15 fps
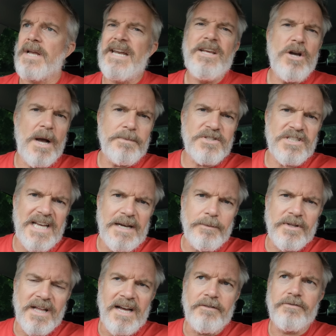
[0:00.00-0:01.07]
And he got upset
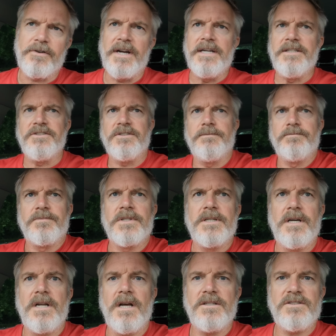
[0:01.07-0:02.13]
with that phrase.
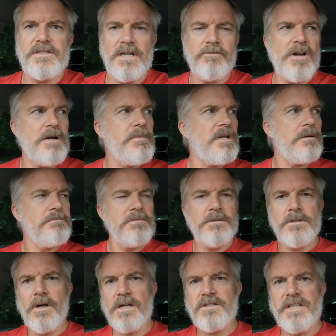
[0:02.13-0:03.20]
And I wrote him a
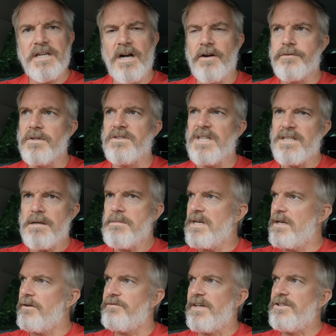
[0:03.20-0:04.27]
nice thing afterwards. I said, didn't
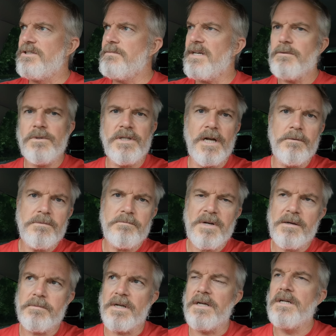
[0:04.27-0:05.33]
mean to offend you, mate. Well, you know,
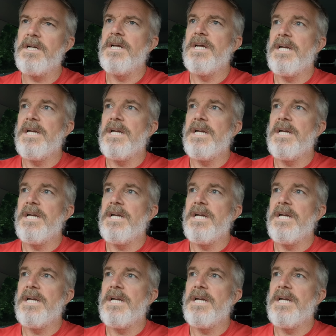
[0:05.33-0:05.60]
blah, blah.